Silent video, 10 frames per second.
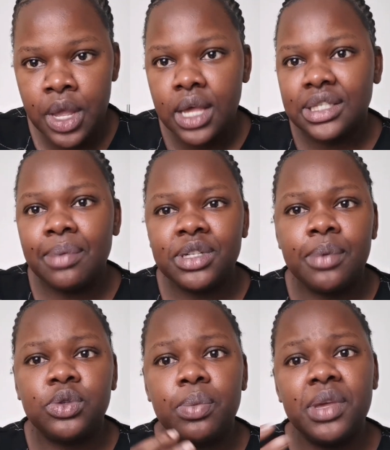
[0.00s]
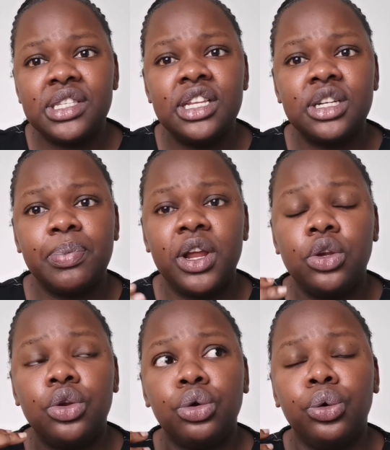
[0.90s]
Sometimes we
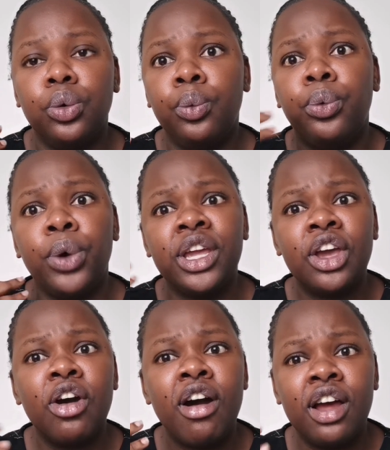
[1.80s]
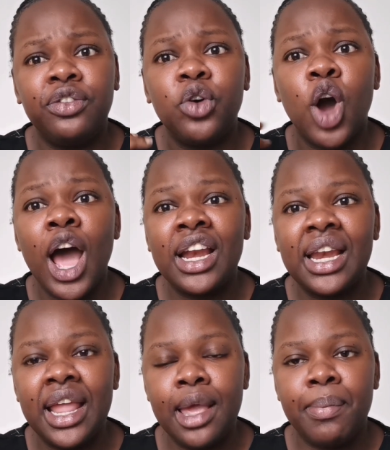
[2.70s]
misinterpret working hard for hard
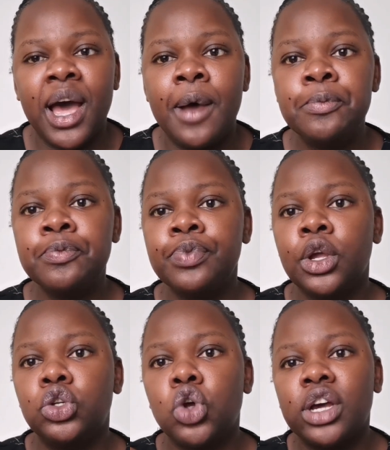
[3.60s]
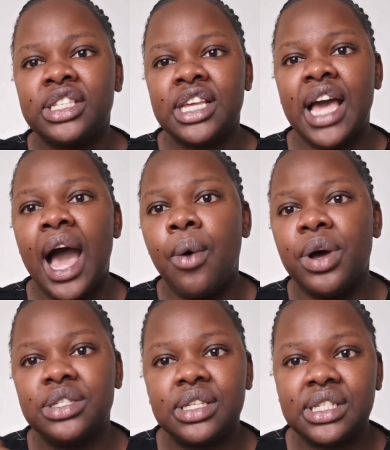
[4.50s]
labor, toxic
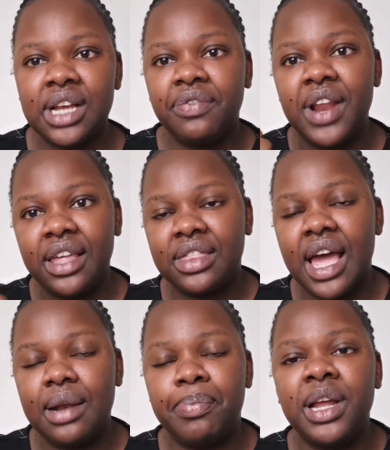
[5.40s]
hours and stuff like that.